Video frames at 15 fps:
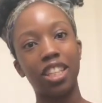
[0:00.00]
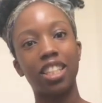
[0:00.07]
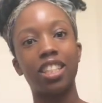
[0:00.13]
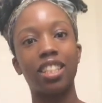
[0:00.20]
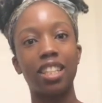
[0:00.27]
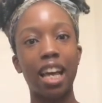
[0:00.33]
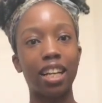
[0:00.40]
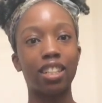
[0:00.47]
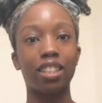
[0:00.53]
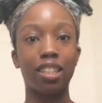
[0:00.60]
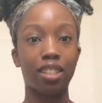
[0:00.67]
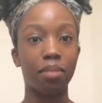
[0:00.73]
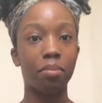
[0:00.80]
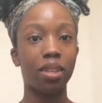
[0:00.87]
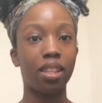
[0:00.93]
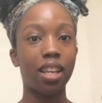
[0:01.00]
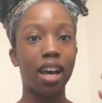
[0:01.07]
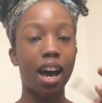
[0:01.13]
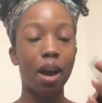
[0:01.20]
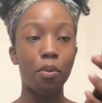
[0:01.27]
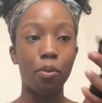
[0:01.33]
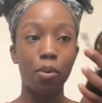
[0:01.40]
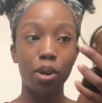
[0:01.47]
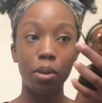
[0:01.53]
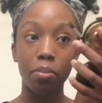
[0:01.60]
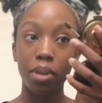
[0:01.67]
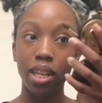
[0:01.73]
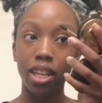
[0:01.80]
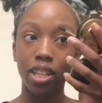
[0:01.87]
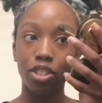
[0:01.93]
This is actually something that I would
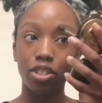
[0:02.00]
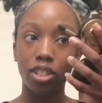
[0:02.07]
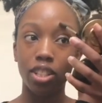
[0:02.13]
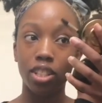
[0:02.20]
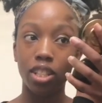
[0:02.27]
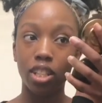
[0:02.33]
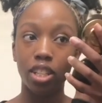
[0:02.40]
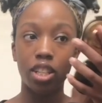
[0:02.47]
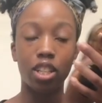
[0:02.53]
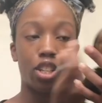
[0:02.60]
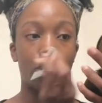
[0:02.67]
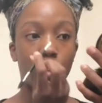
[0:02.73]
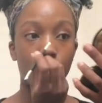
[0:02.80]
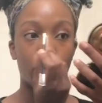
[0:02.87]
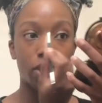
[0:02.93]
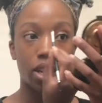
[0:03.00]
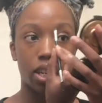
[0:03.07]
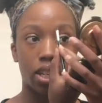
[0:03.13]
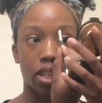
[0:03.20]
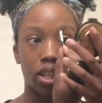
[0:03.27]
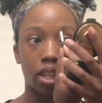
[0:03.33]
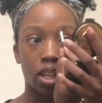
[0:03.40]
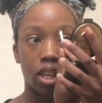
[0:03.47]
be interested in doing.